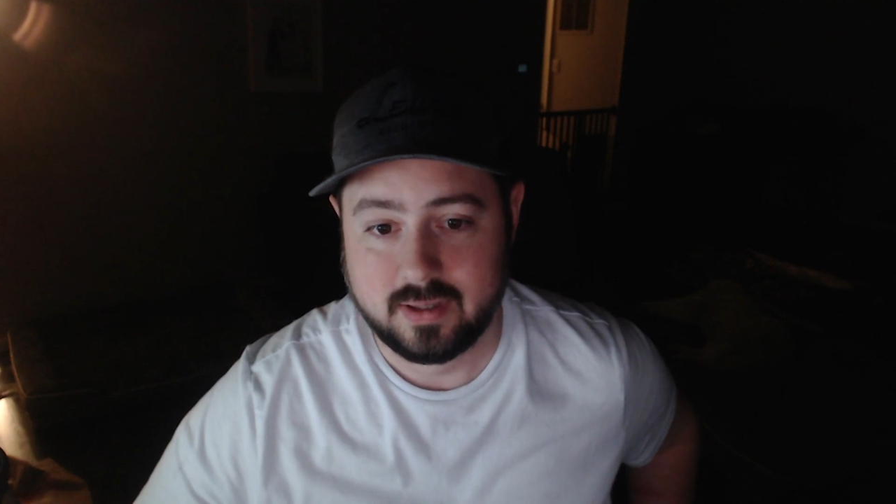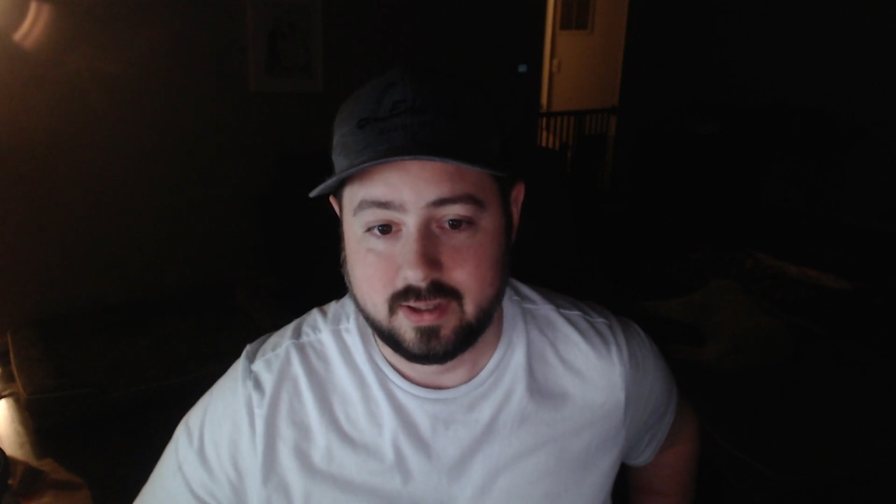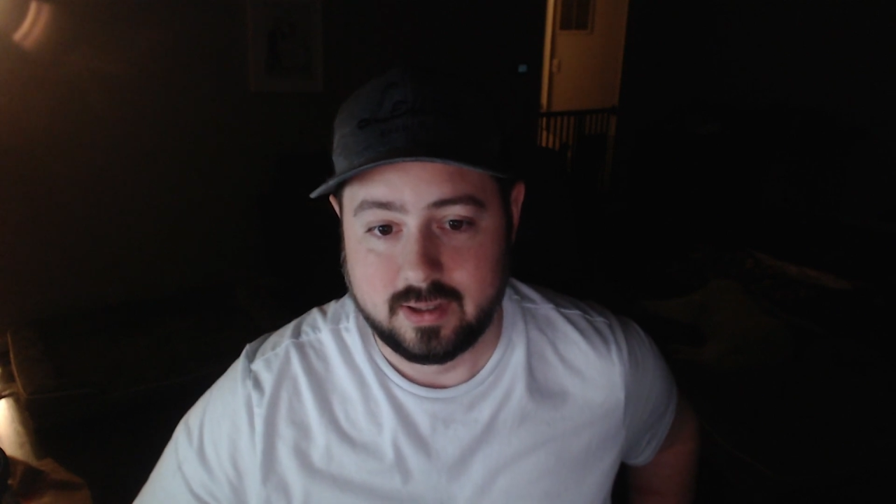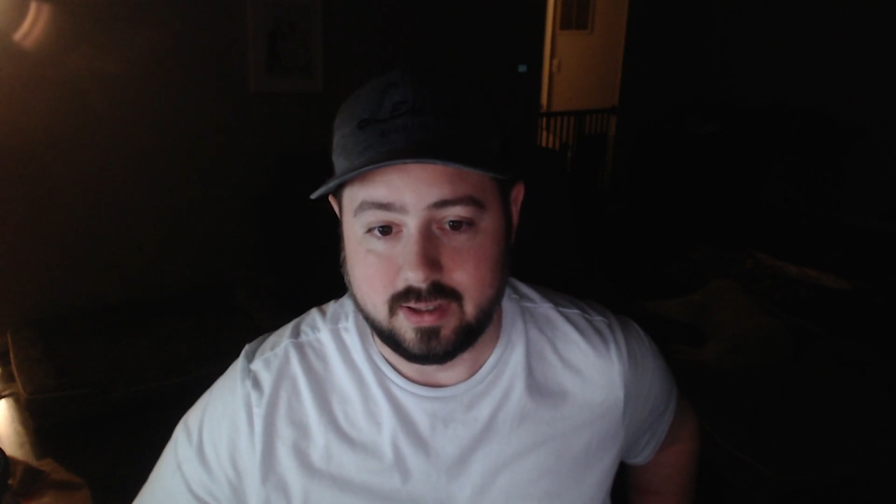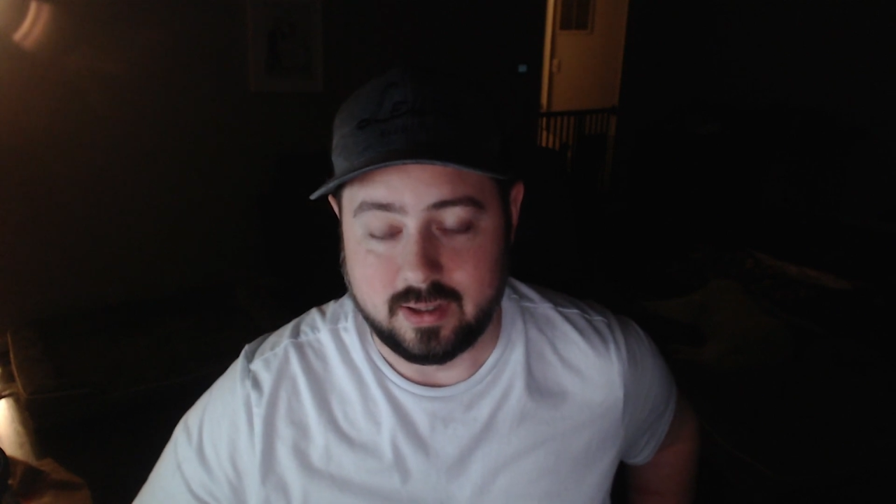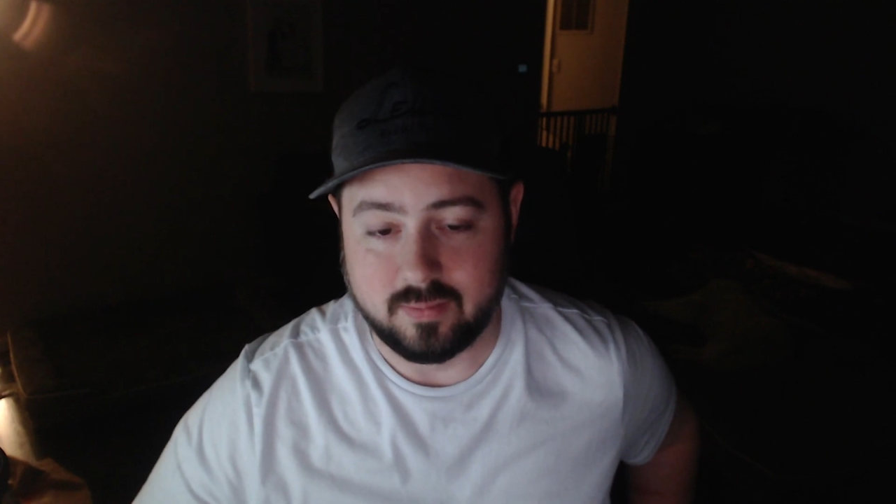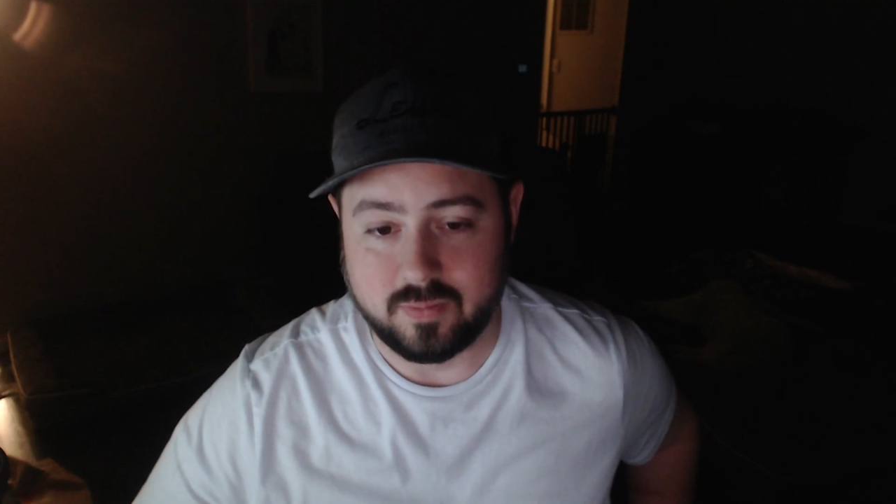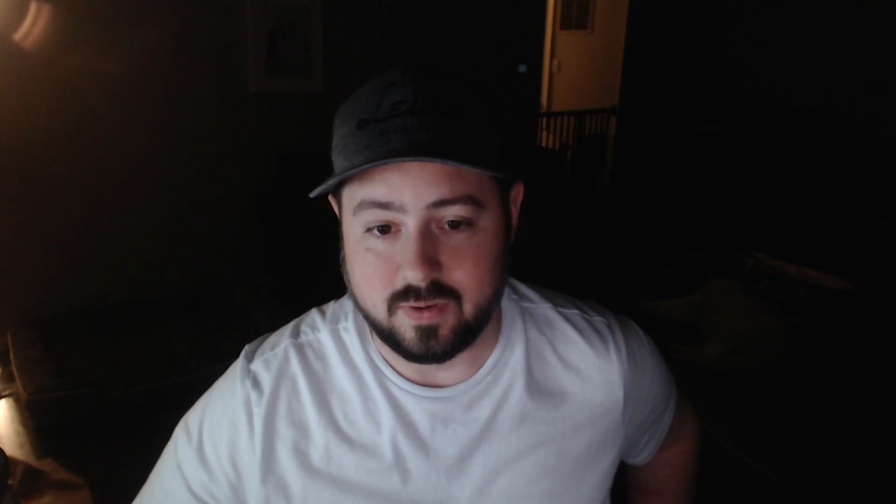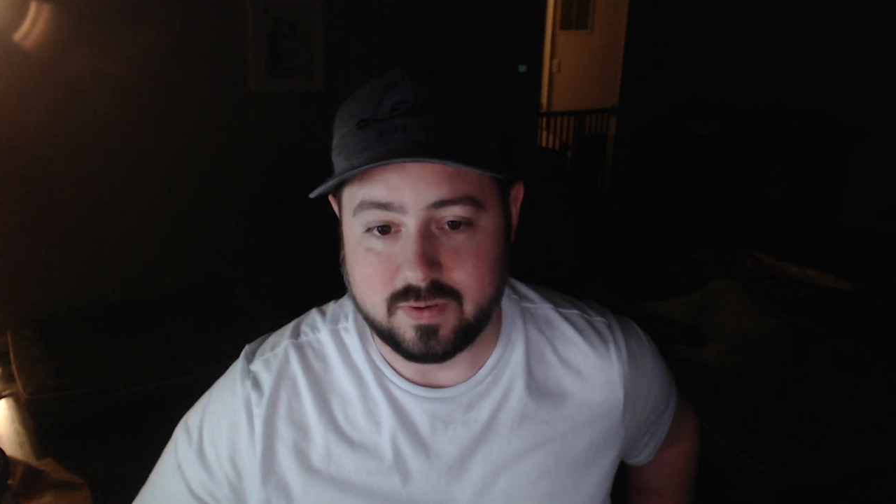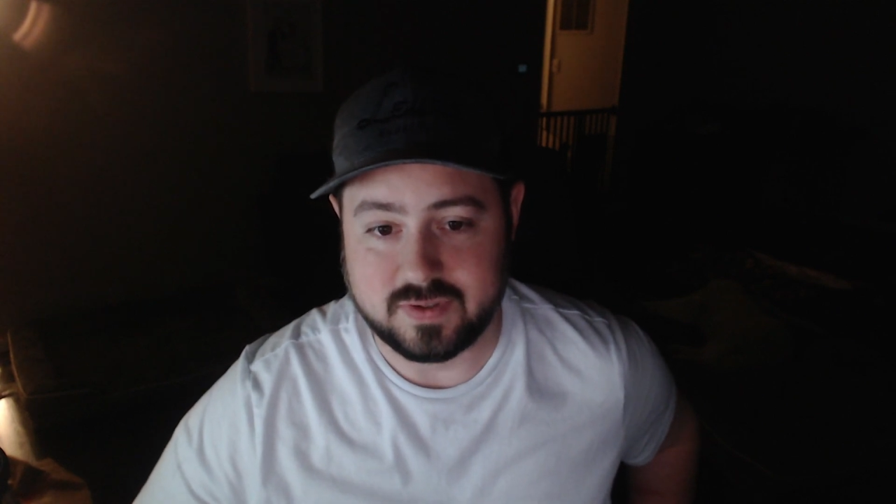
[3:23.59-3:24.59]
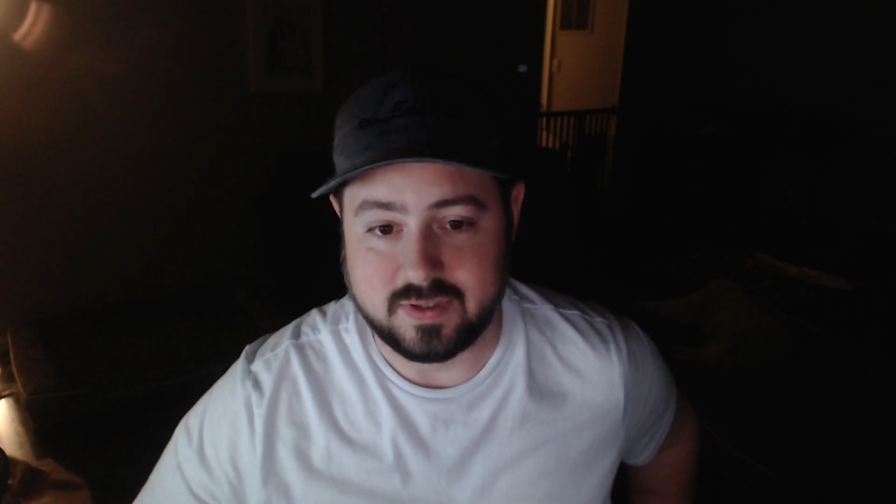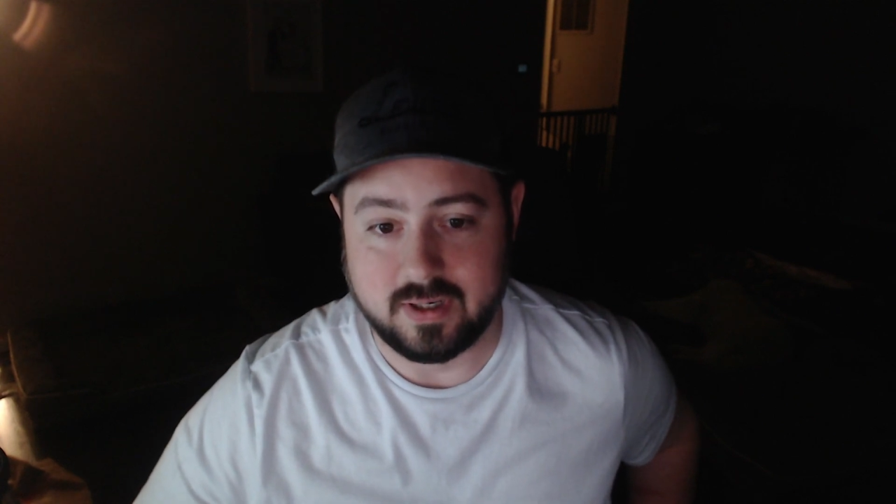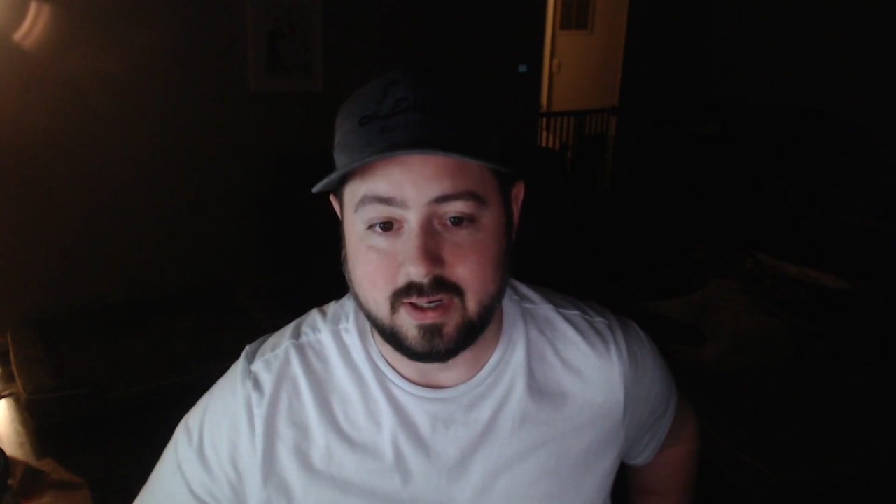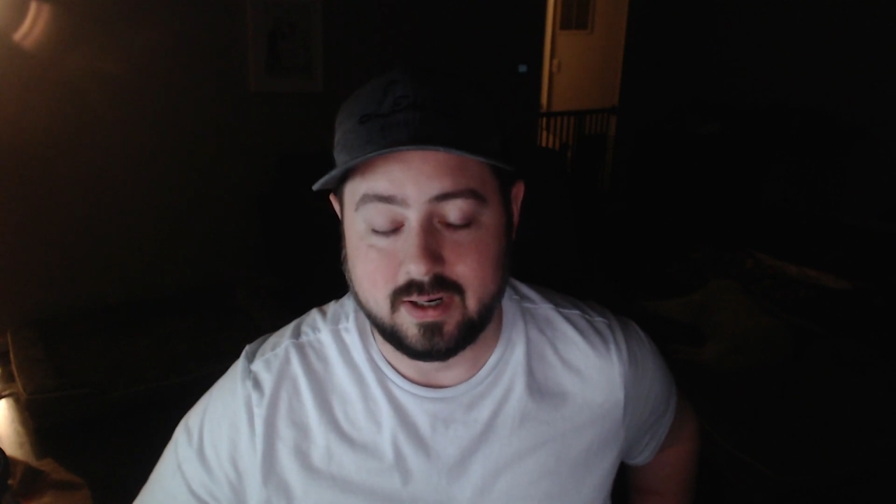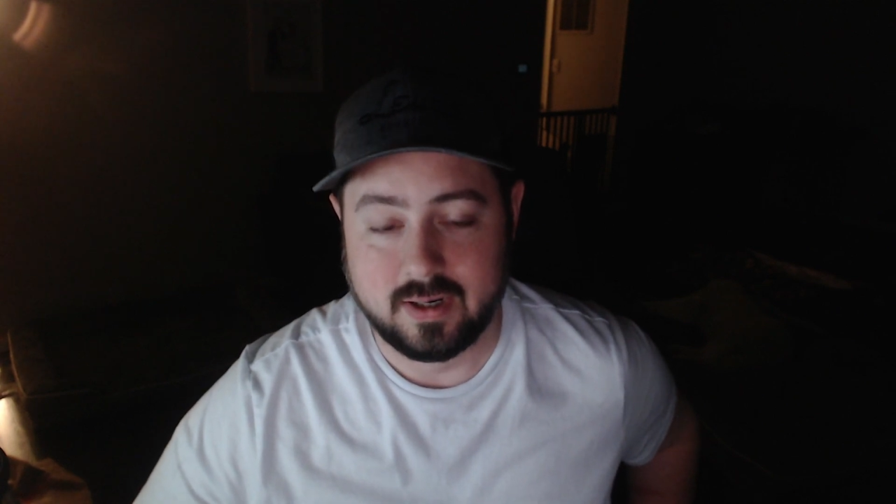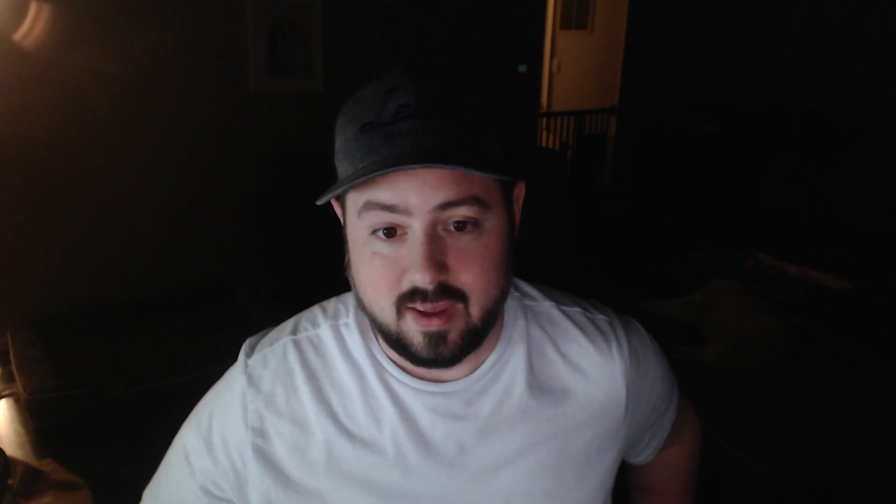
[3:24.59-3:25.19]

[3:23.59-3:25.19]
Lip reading: in post here.